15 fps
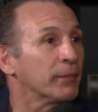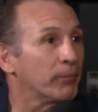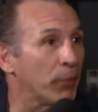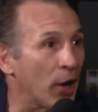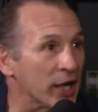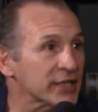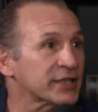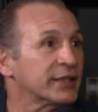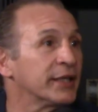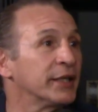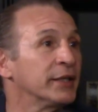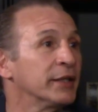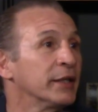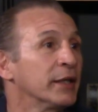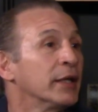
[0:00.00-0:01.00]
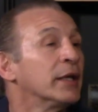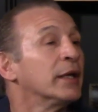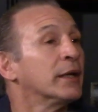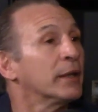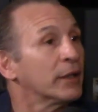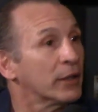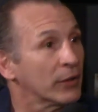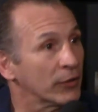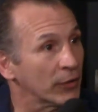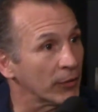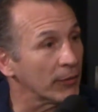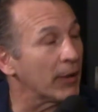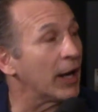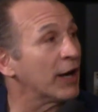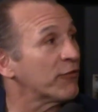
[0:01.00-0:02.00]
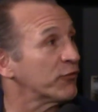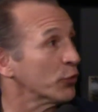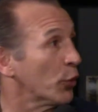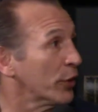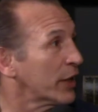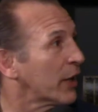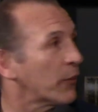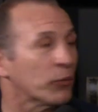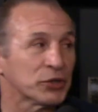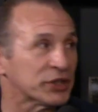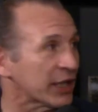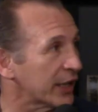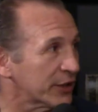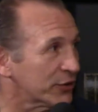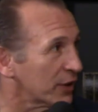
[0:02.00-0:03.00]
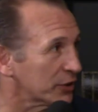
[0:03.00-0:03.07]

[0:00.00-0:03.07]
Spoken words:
Boston, Florida, which I got to talk